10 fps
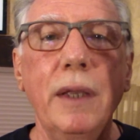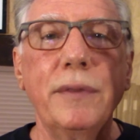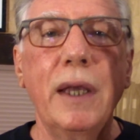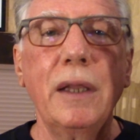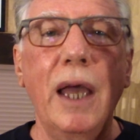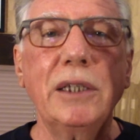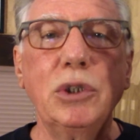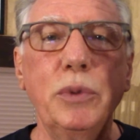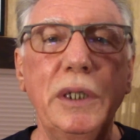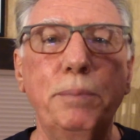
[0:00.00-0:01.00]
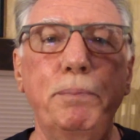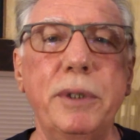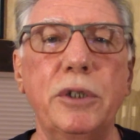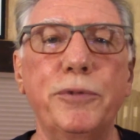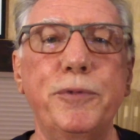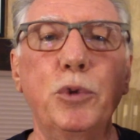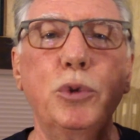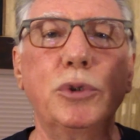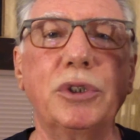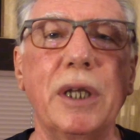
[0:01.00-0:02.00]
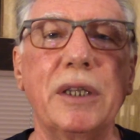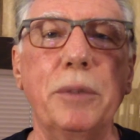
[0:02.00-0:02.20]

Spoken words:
They like to eat bitter foods at the